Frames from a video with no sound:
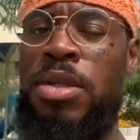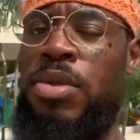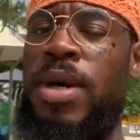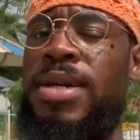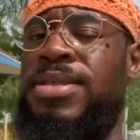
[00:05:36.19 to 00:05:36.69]

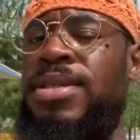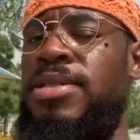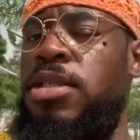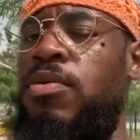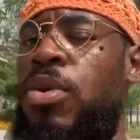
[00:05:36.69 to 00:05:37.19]
You gotta
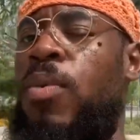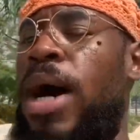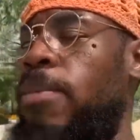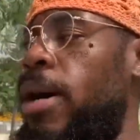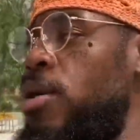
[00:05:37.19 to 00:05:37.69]
test the
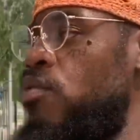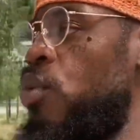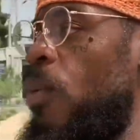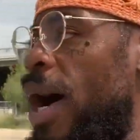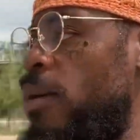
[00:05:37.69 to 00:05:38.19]
ruach by the
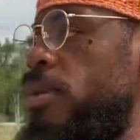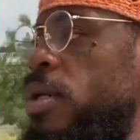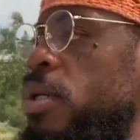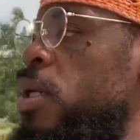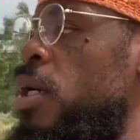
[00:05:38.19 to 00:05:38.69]
ruach,
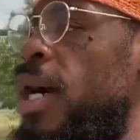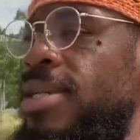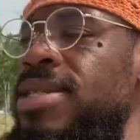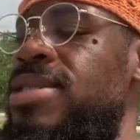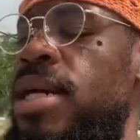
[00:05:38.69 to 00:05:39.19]
but
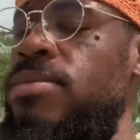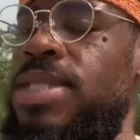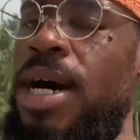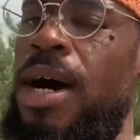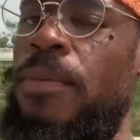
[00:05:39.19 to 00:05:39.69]
at the same
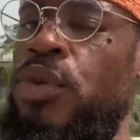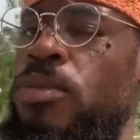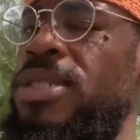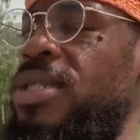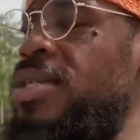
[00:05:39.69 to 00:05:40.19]
time, you
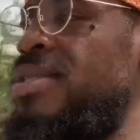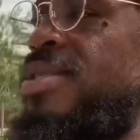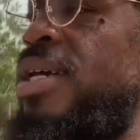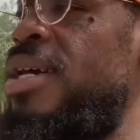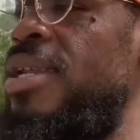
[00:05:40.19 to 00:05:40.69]
must
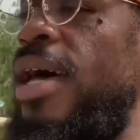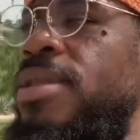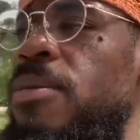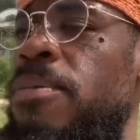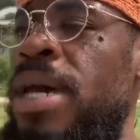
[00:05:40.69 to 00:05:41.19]
understand that
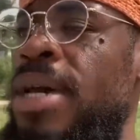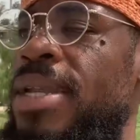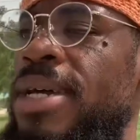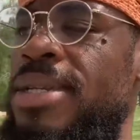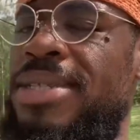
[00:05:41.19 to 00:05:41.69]
the man
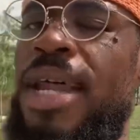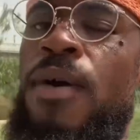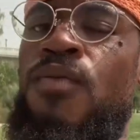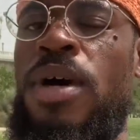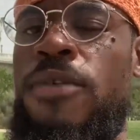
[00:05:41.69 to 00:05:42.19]
that's
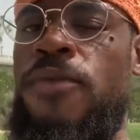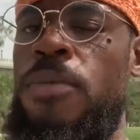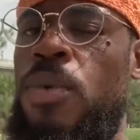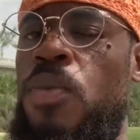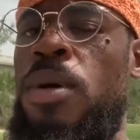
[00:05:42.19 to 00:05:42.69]
not running from
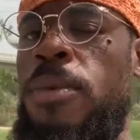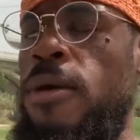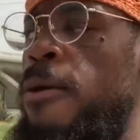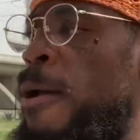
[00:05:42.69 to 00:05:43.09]
the woman,